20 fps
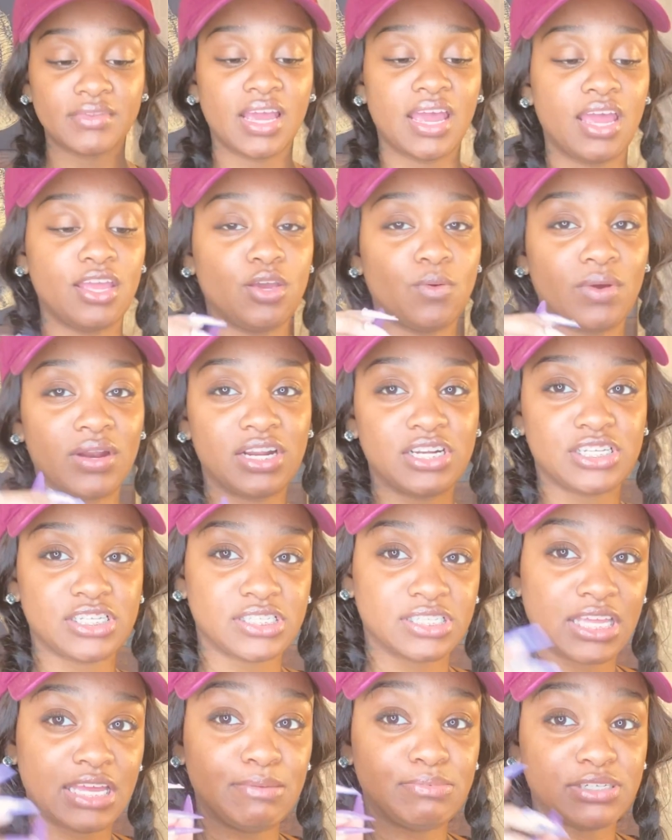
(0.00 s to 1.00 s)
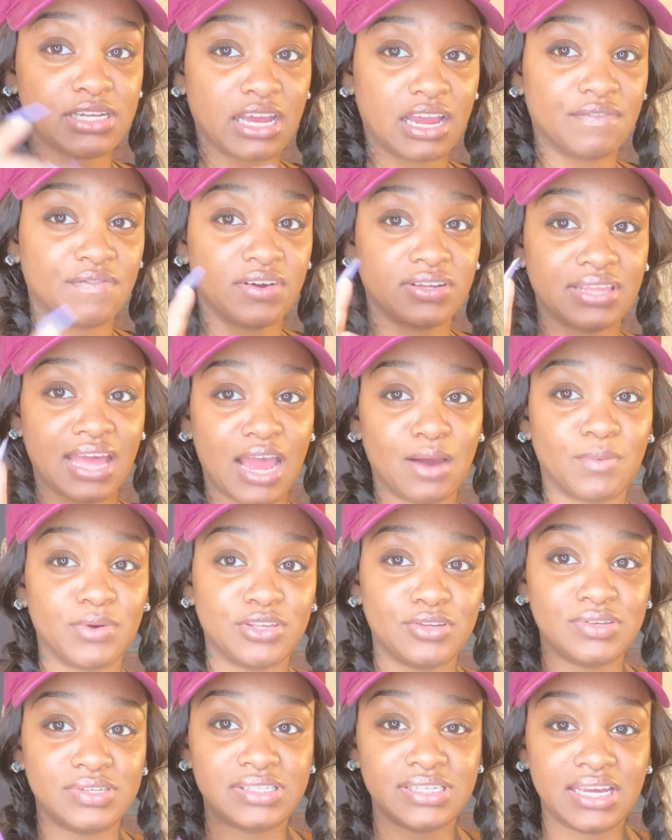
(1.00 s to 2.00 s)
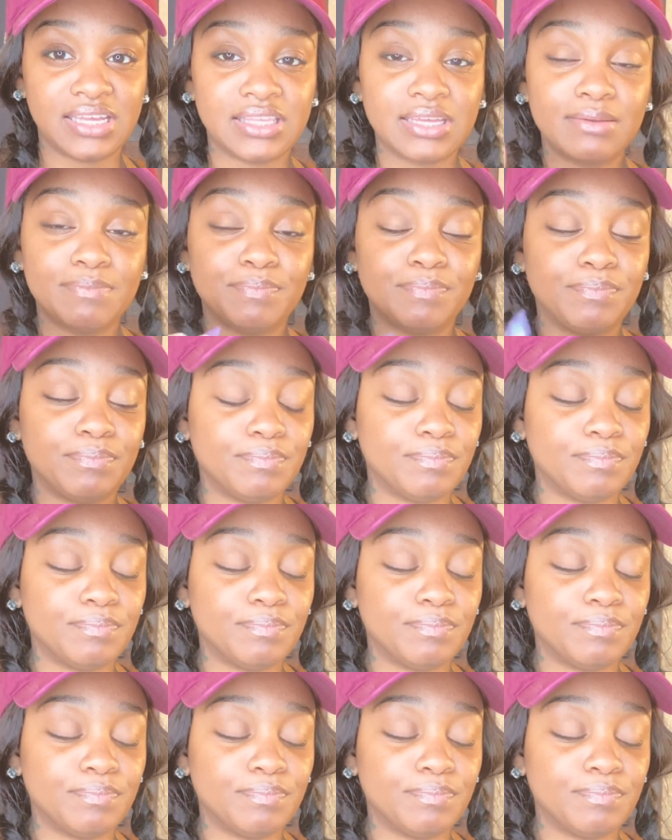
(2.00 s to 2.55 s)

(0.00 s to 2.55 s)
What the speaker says: and you want to just keep checking for that. When you see the